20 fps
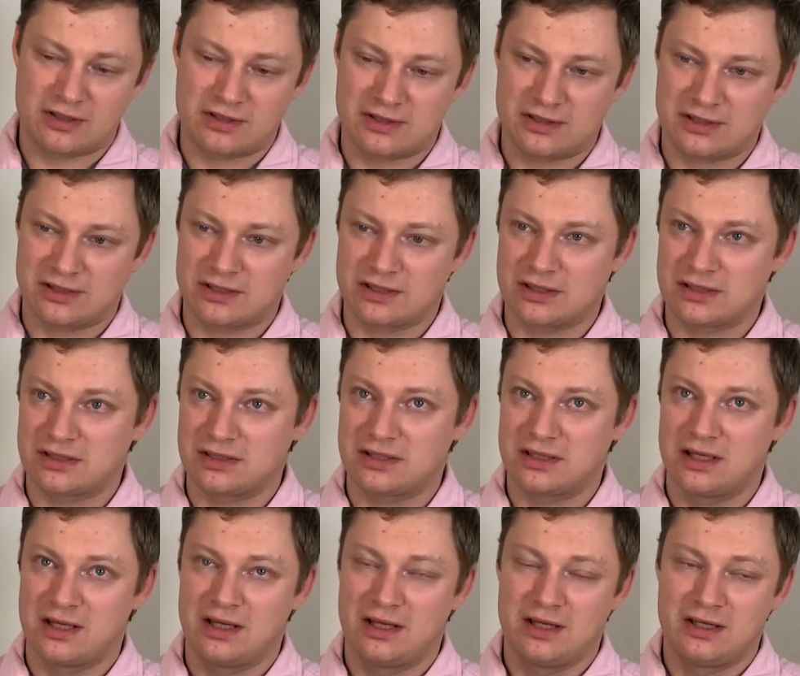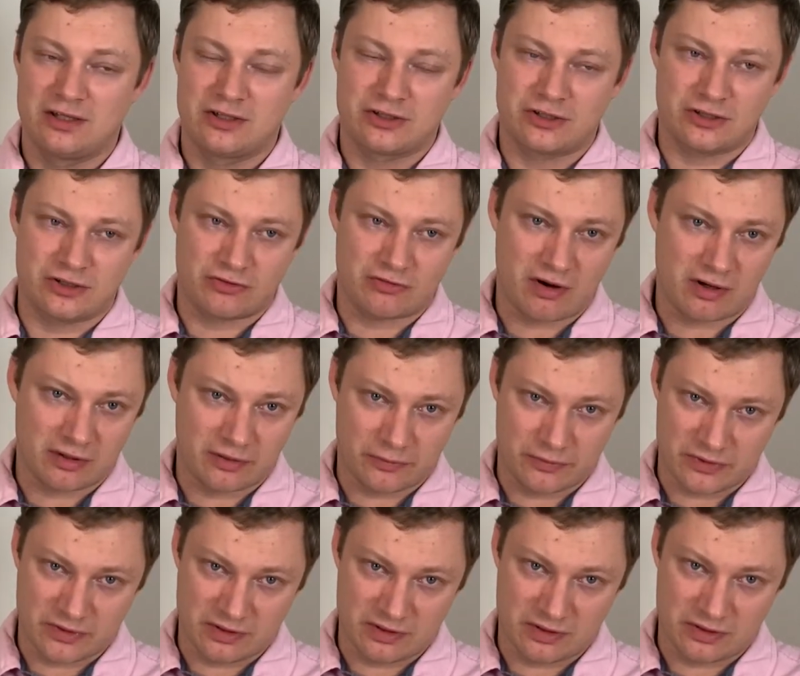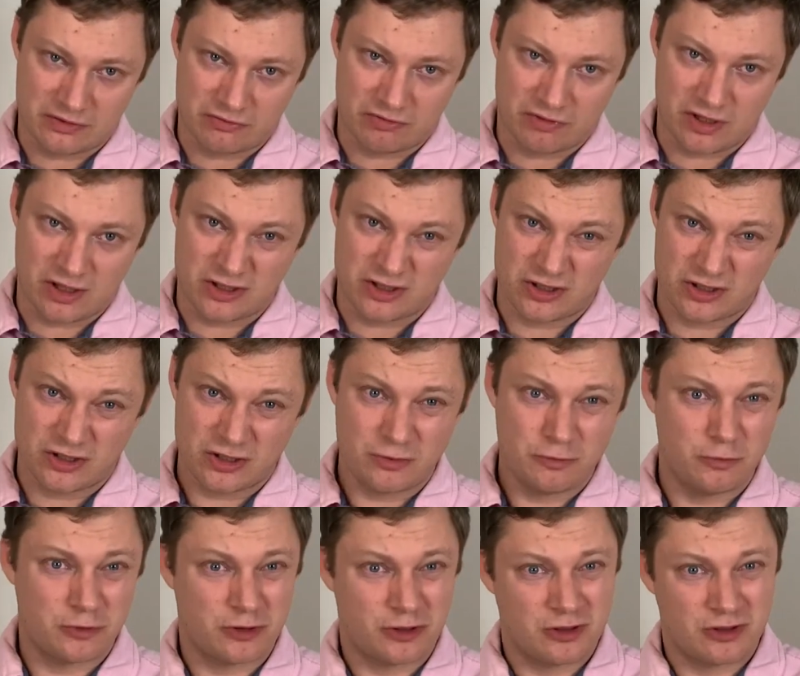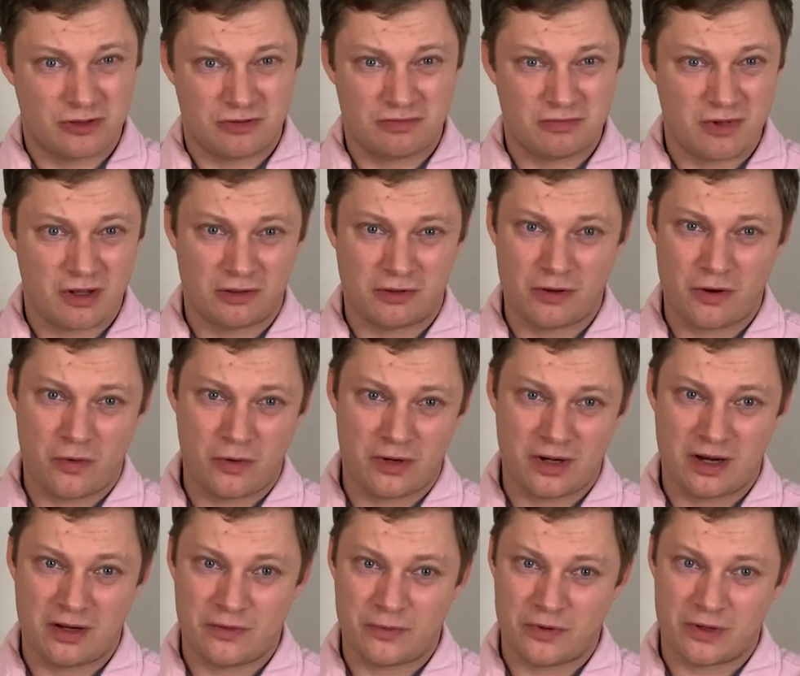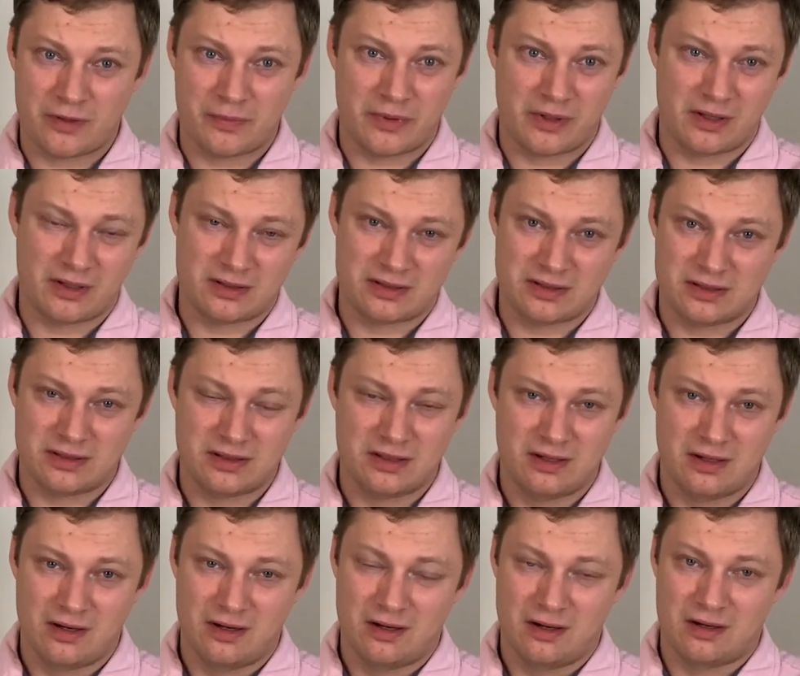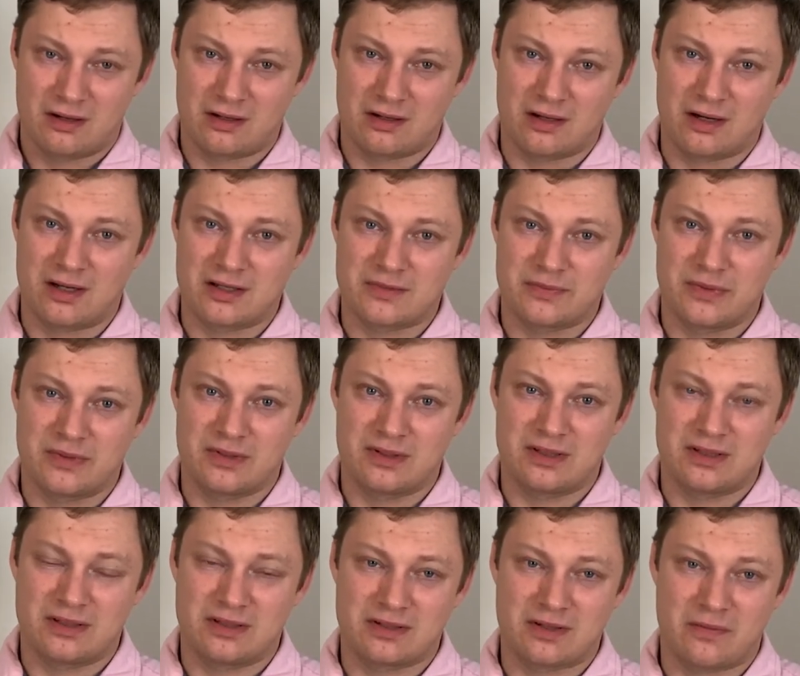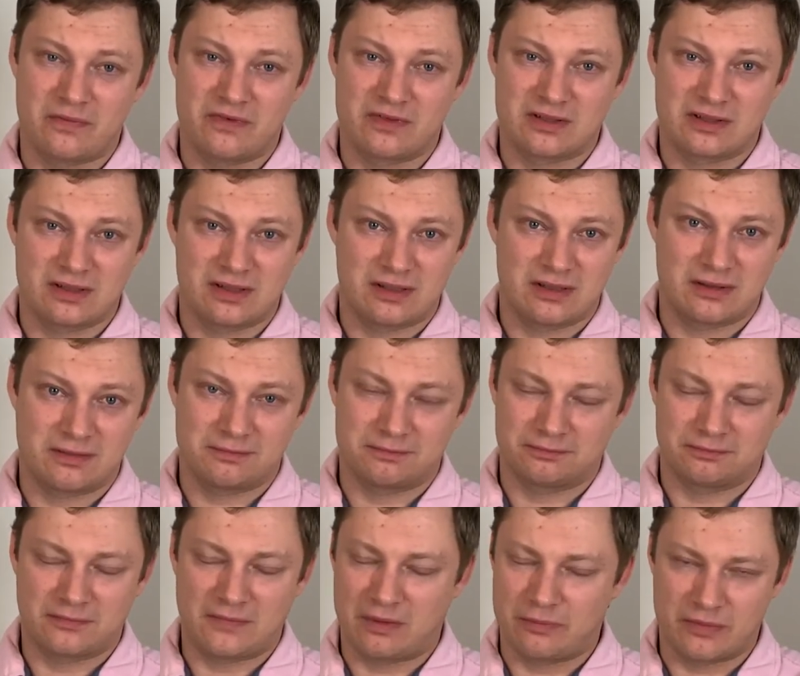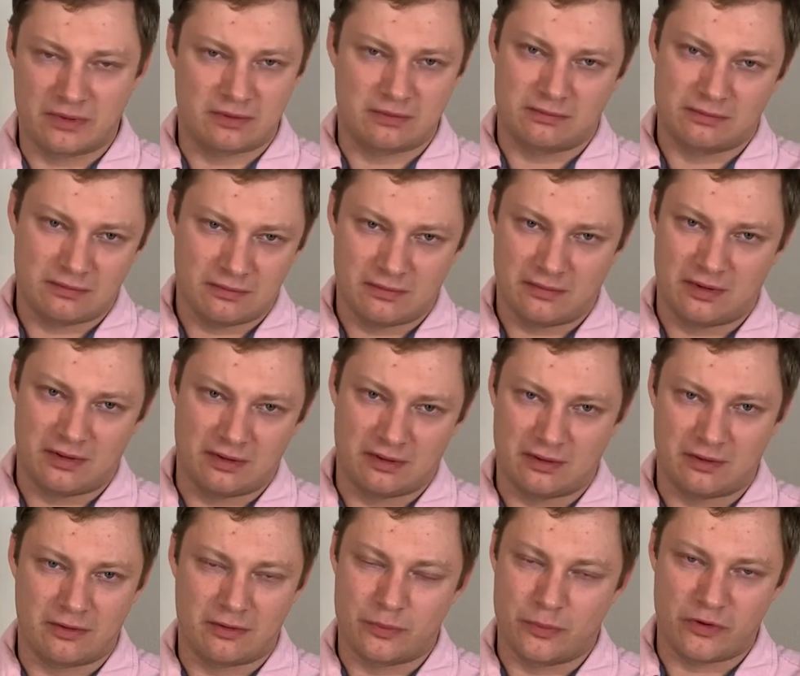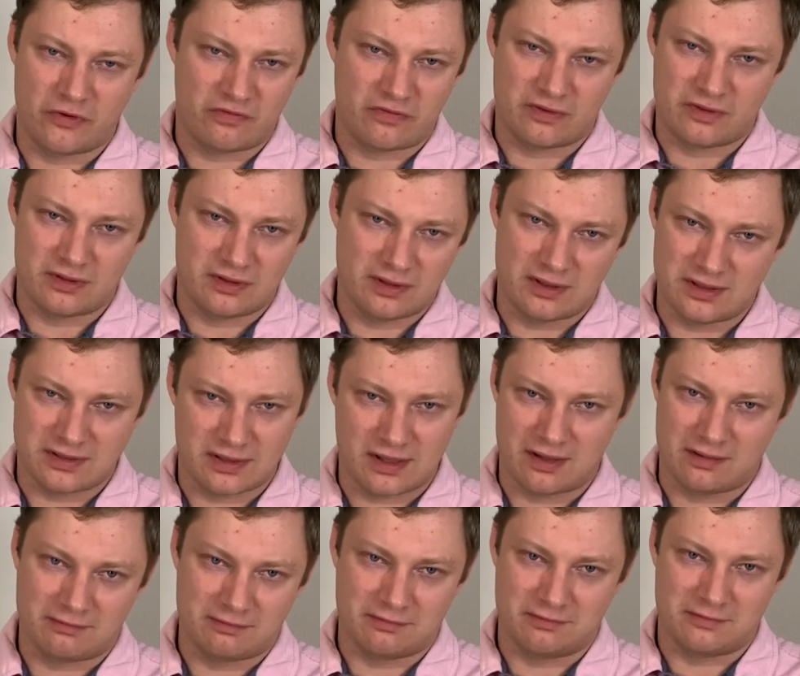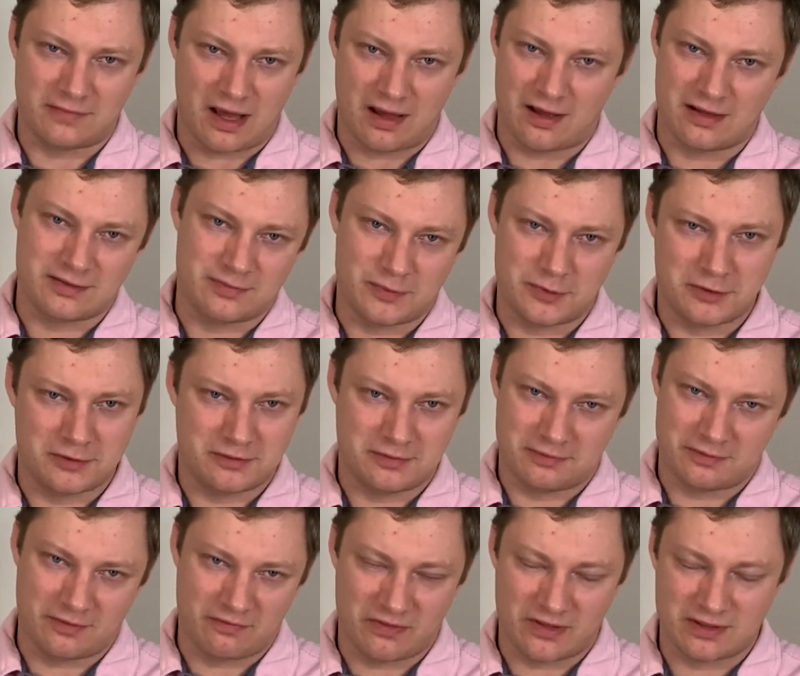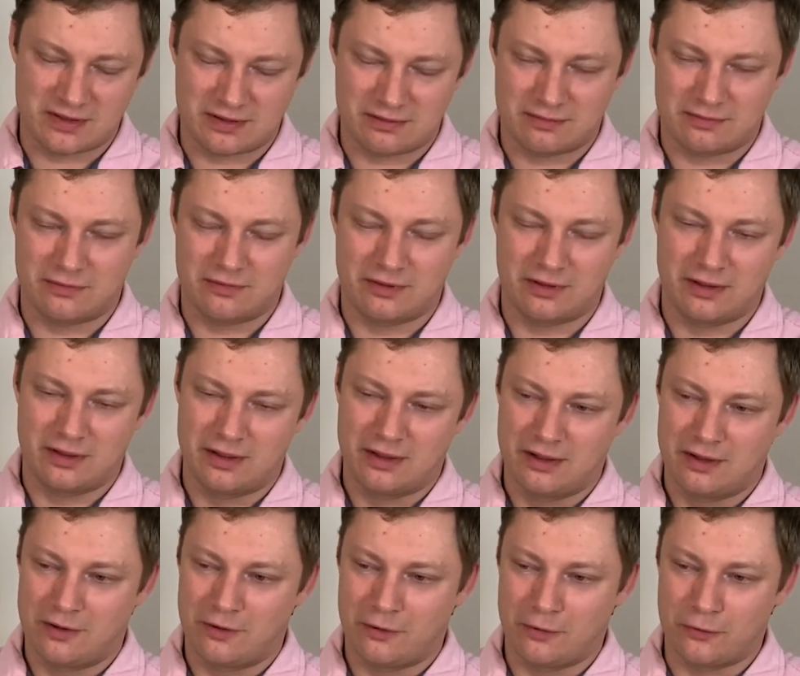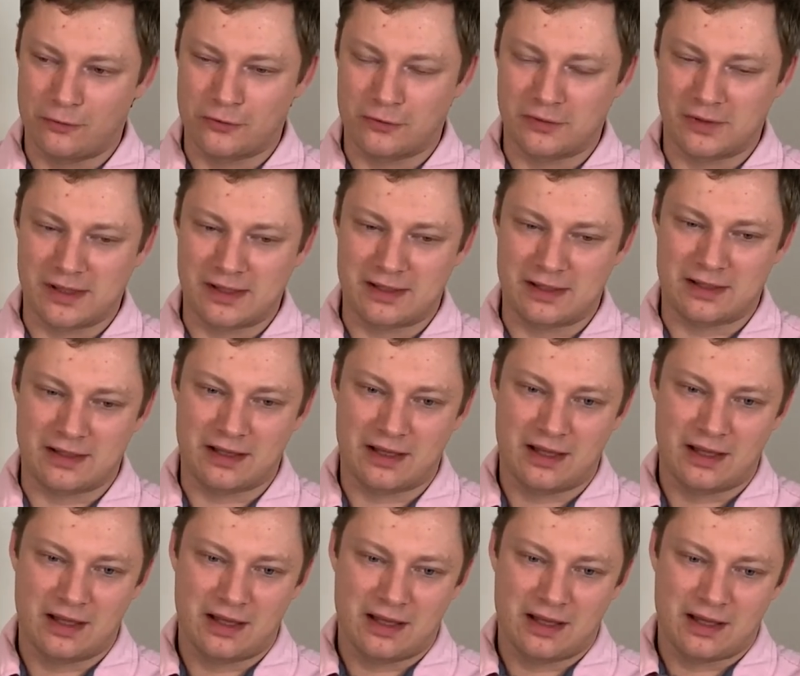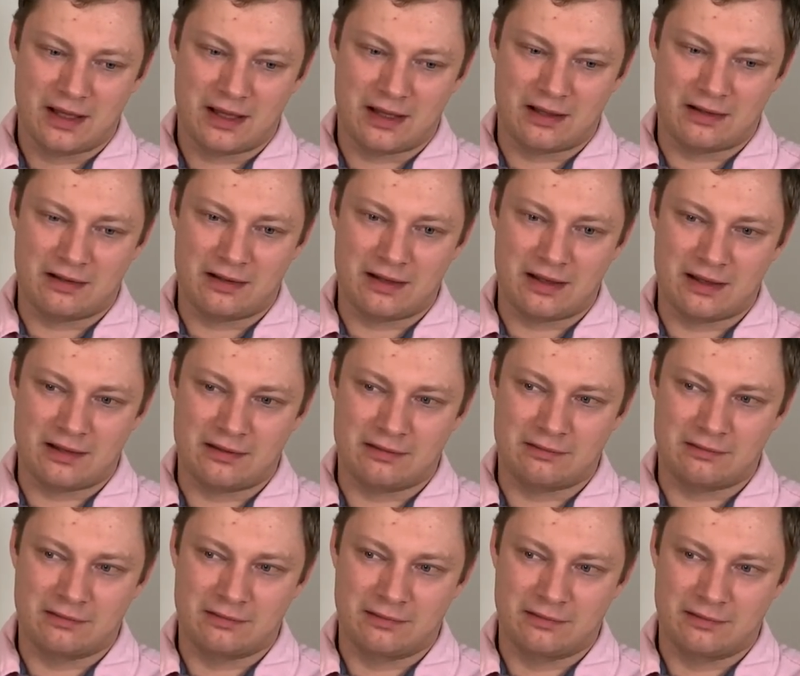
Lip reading: It's just she's struggling with this relationship, which is not going anywhere because her husband is obviously, I mean, her boyfriend is a husband of this older lady. And then